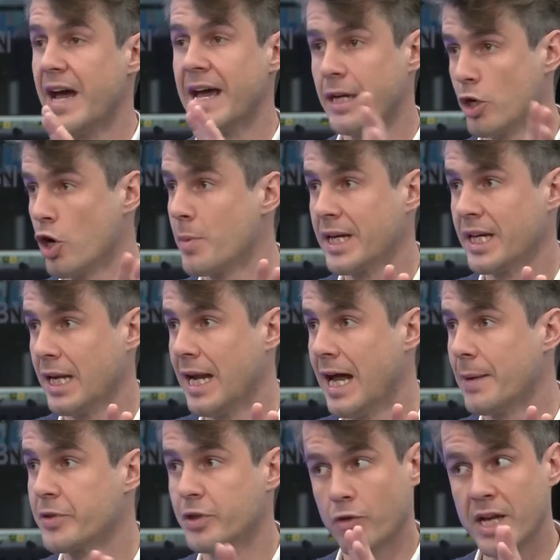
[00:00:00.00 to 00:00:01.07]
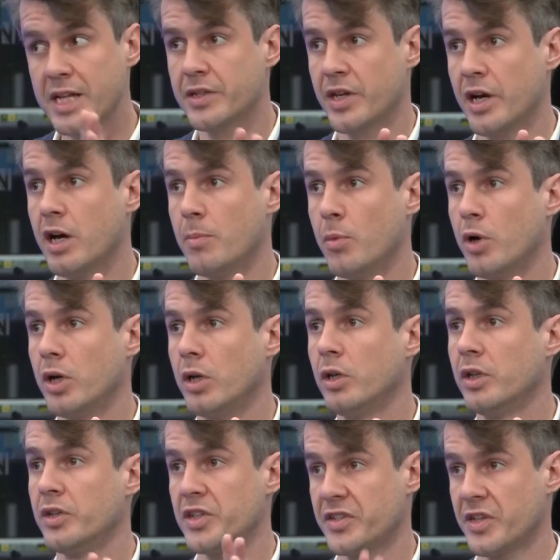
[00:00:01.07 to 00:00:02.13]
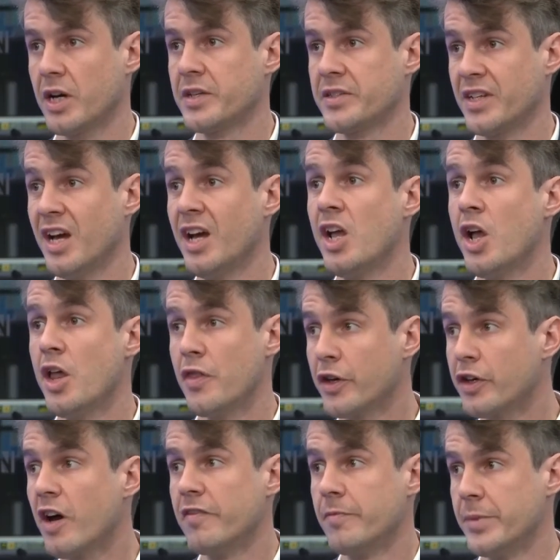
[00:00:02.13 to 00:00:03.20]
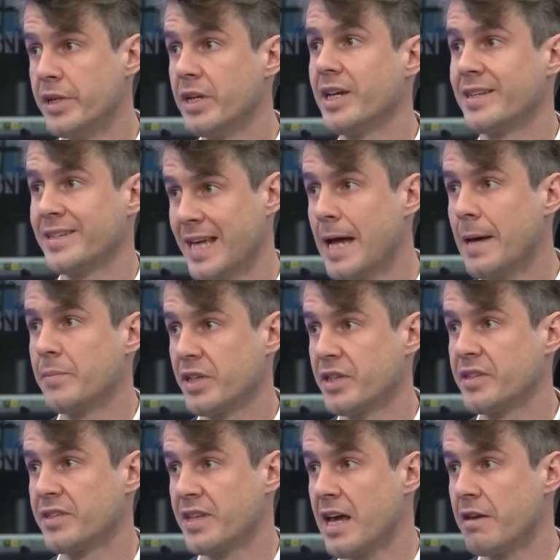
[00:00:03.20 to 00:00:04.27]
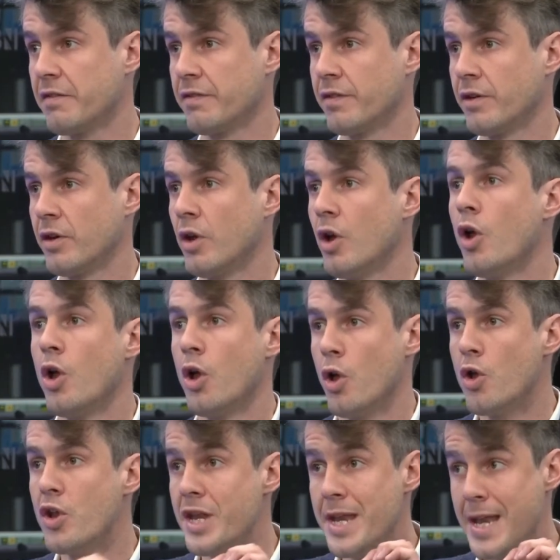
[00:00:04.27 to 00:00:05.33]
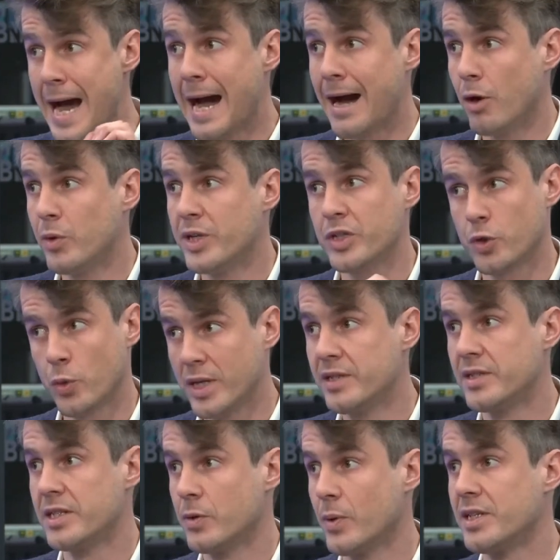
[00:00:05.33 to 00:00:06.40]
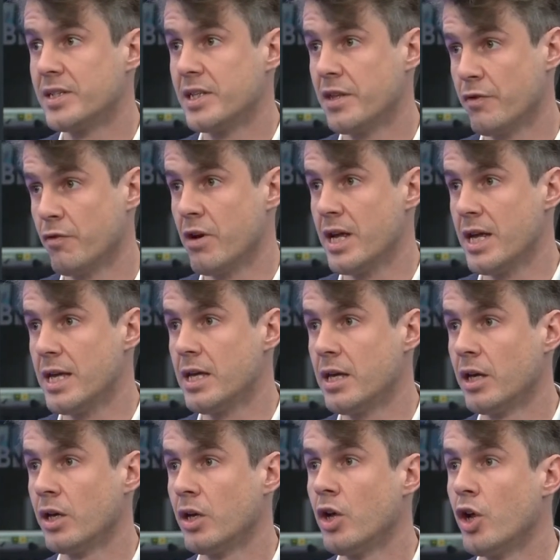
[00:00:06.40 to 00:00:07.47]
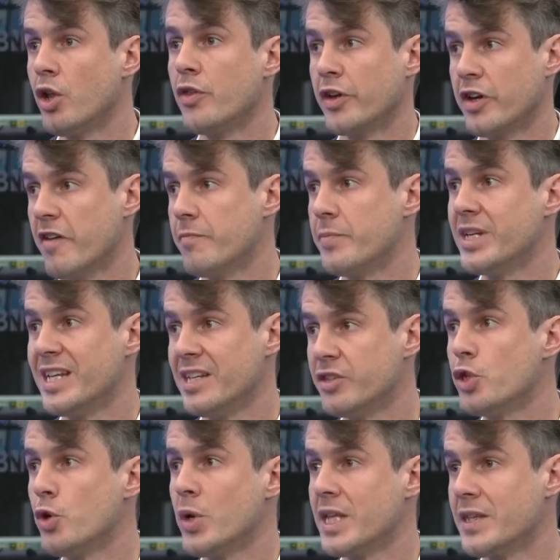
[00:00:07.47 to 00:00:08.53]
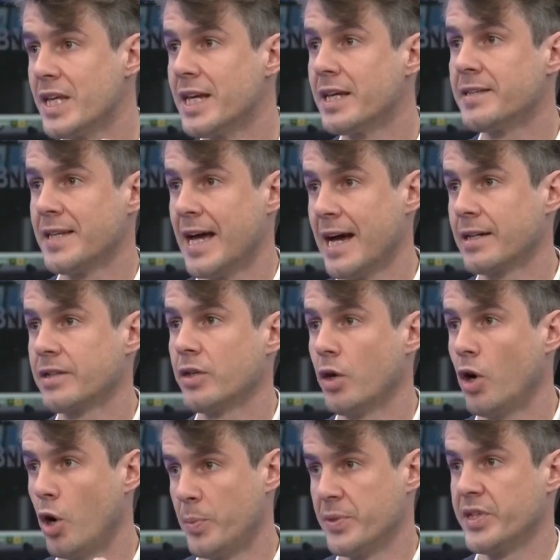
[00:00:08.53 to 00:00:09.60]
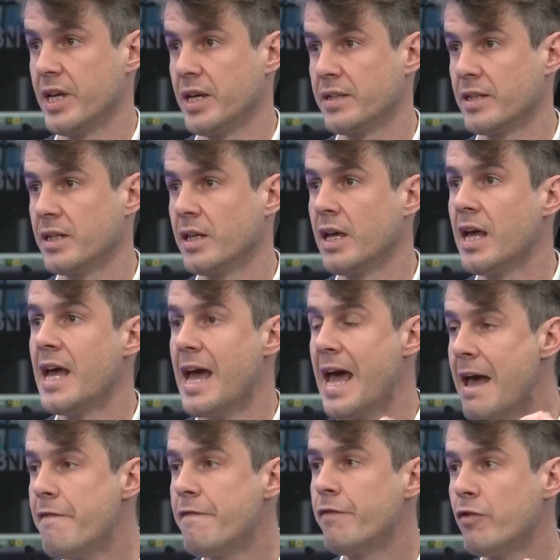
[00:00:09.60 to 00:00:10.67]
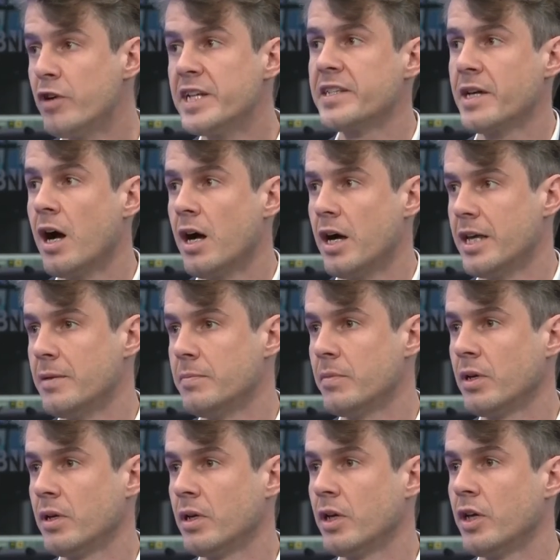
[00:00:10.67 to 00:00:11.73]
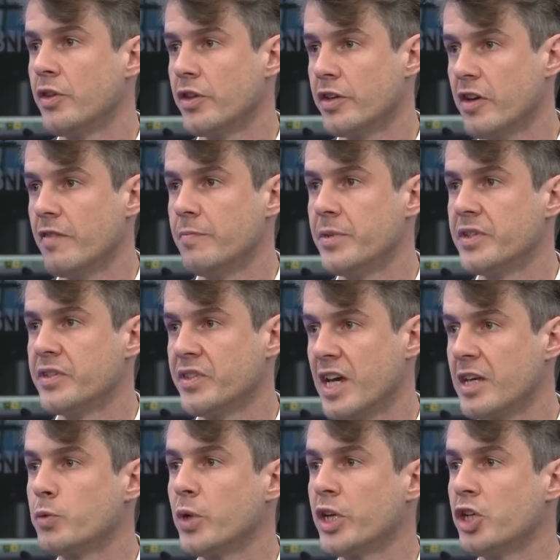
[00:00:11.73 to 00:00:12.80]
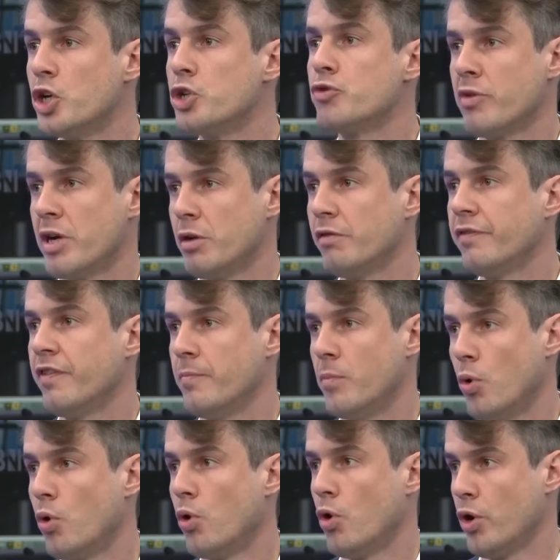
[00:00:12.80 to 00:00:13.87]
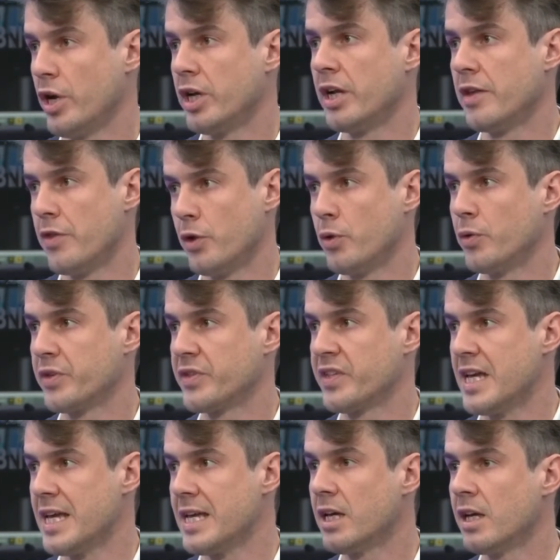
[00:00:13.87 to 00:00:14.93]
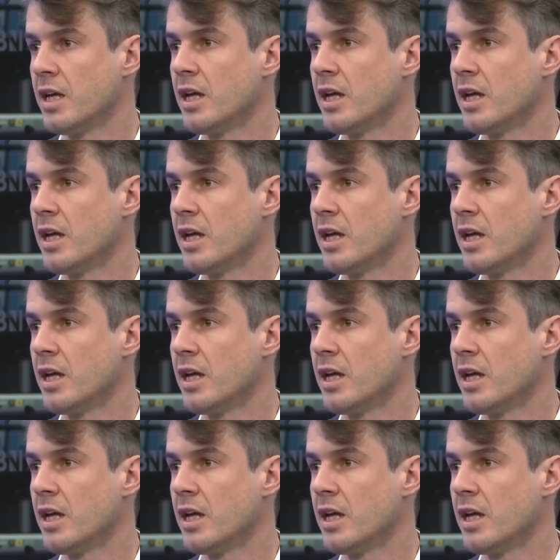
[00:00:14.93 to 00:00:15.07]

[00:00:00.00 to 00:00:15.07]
economic collapse, great turmoil and disaster, the government has kept us safe. Now, in 2023, the government is doing the exact opposite. Every time the government says we're going to drill for more oil in the North Sea,